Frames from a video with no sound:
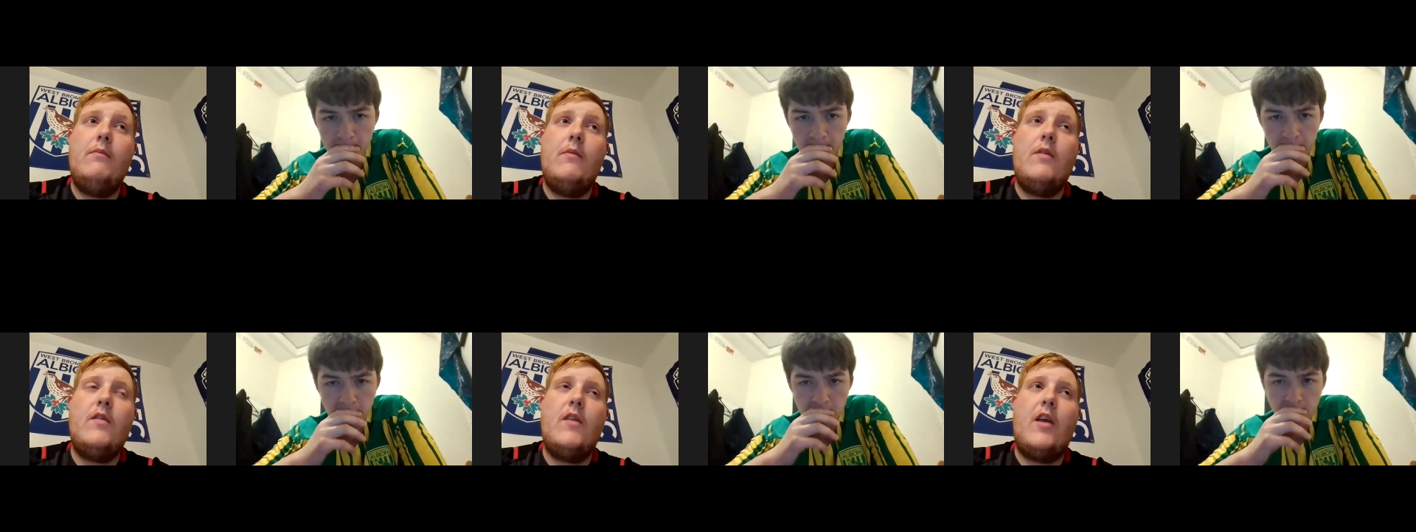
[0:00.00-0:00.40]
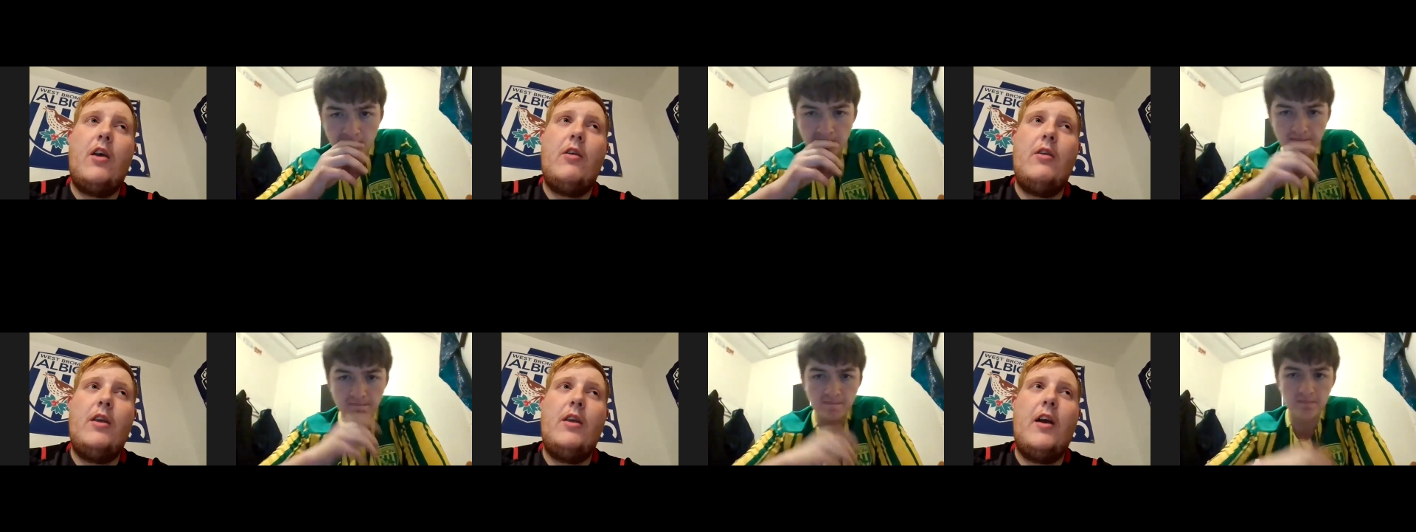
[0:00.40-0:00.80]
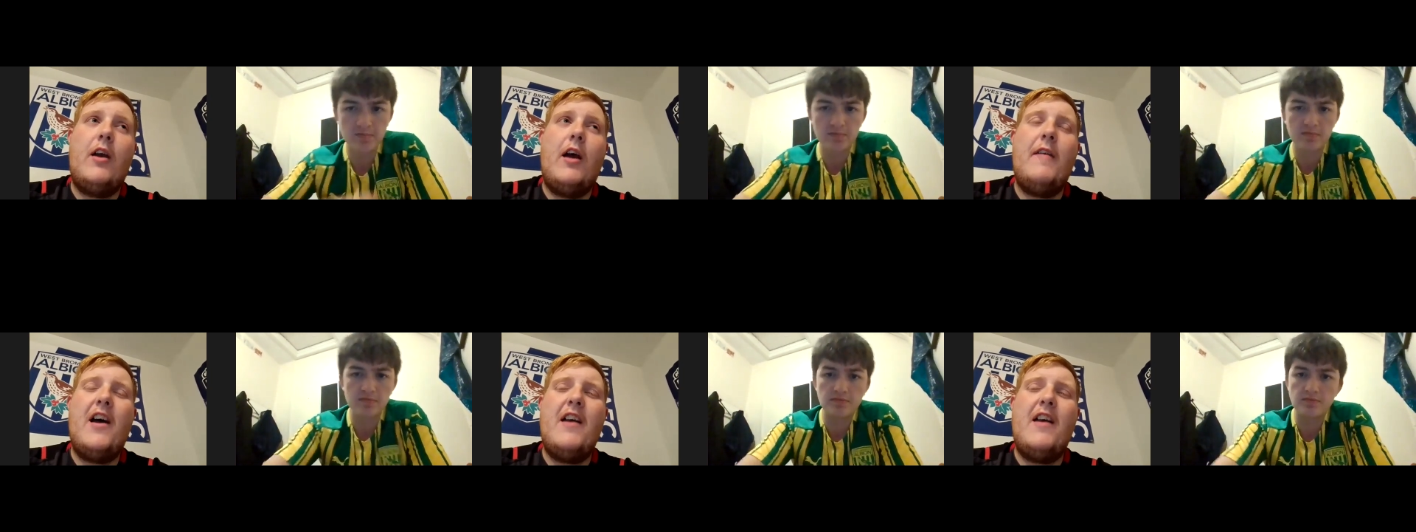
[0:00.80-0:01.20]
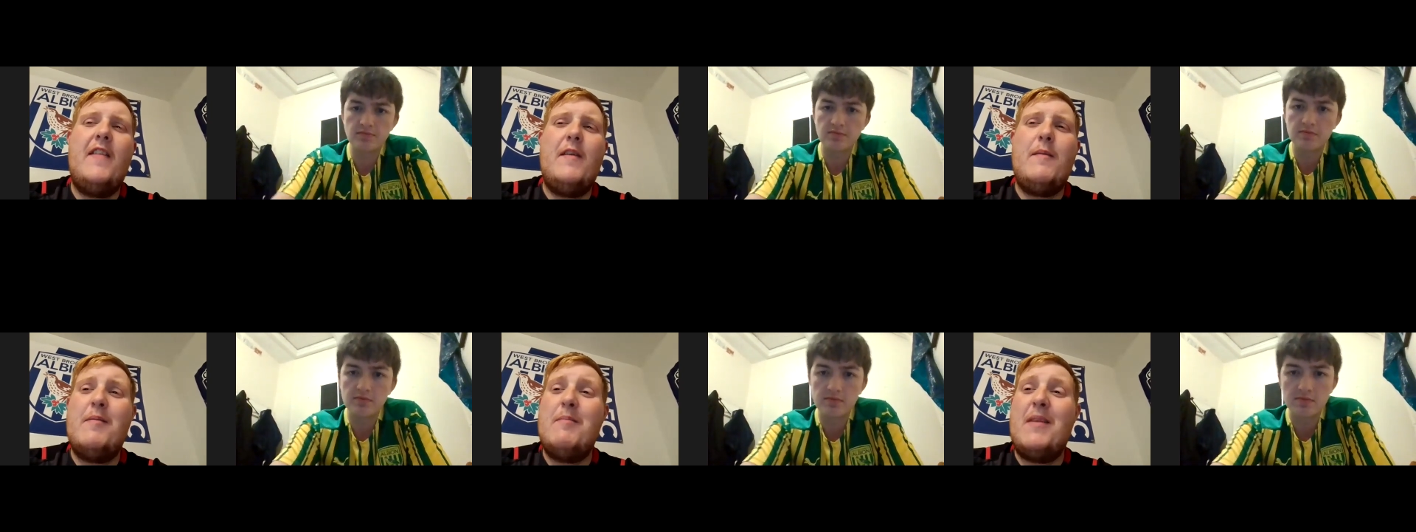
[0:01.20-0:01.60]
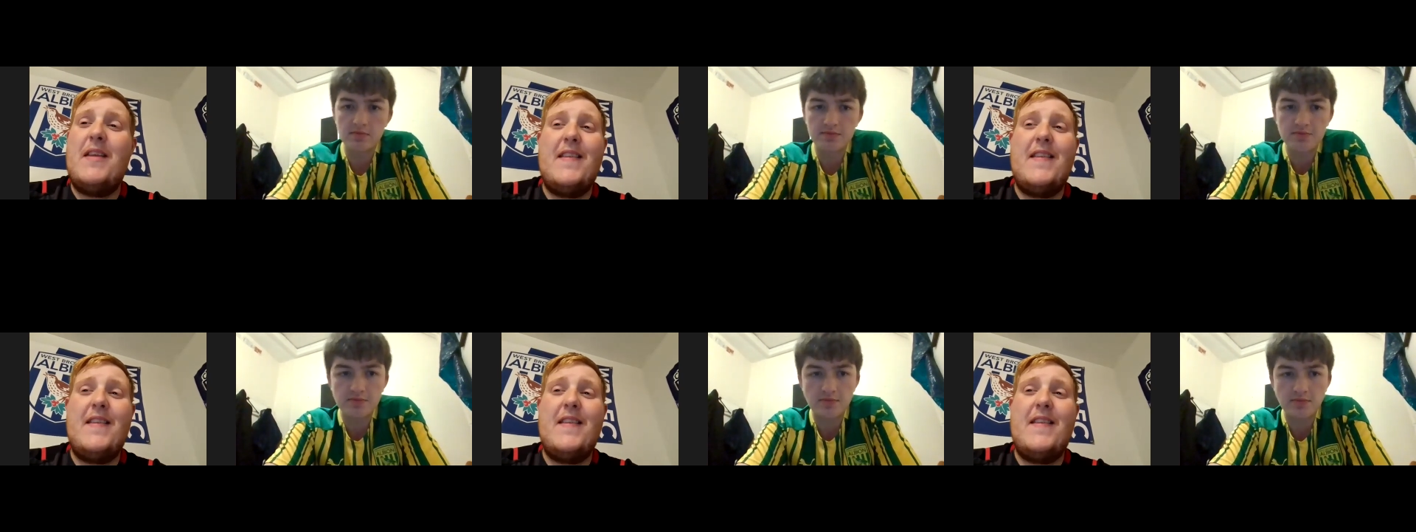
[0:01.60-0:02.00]
Speaker 1: so you know, I, th- I think they'll be
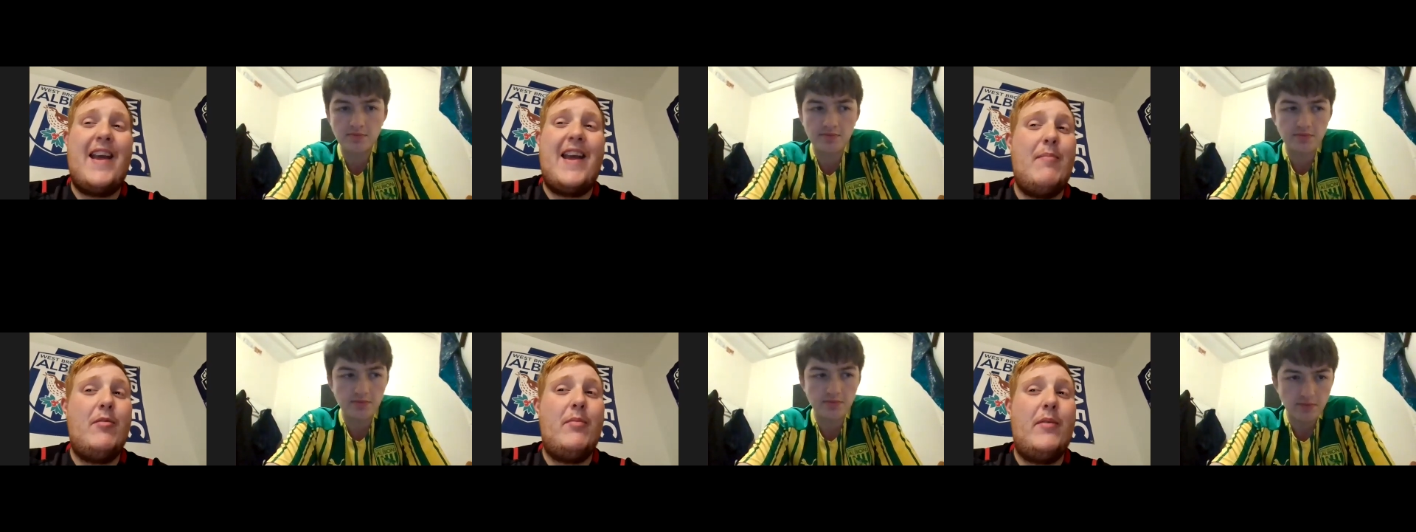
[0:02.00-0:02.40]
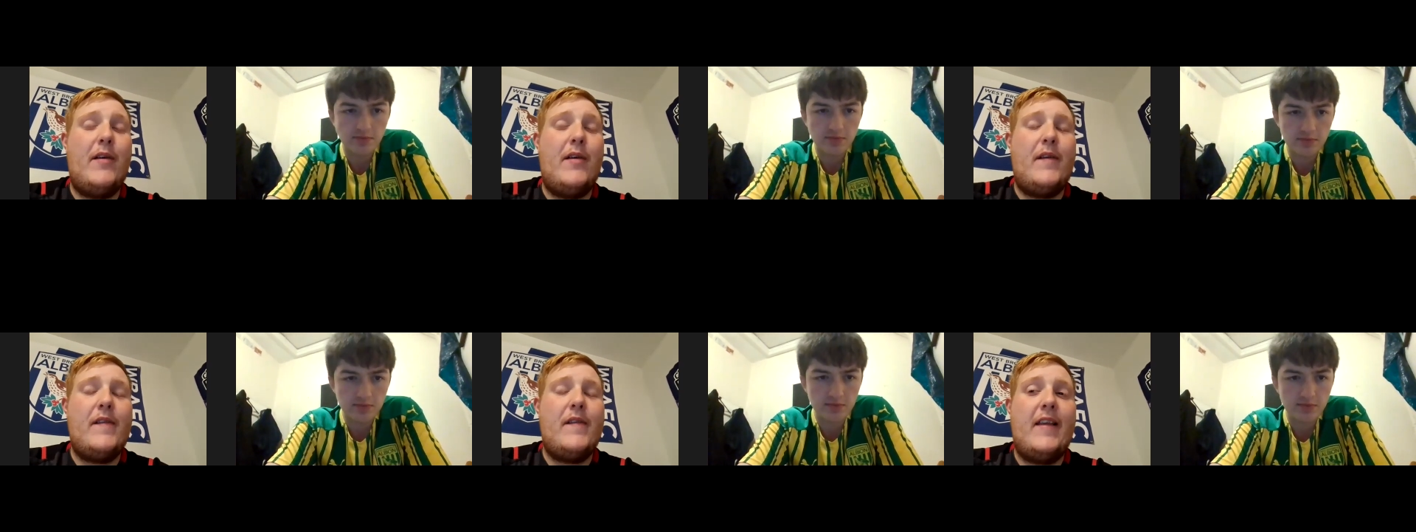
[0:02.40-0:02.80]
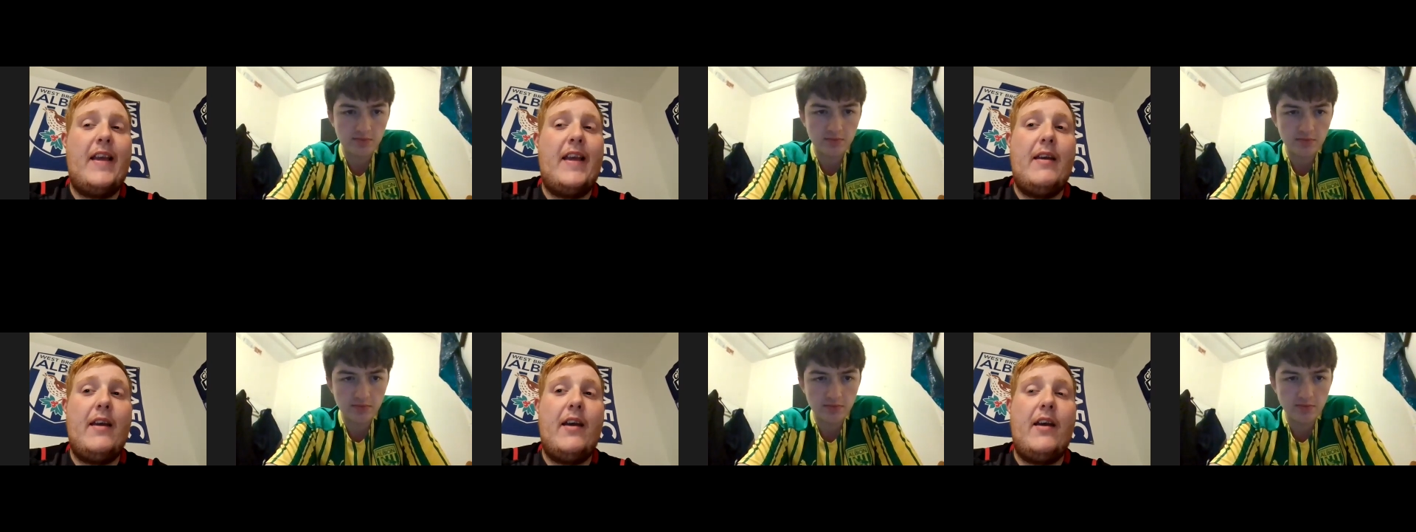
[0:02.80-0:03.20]
mid-table personally.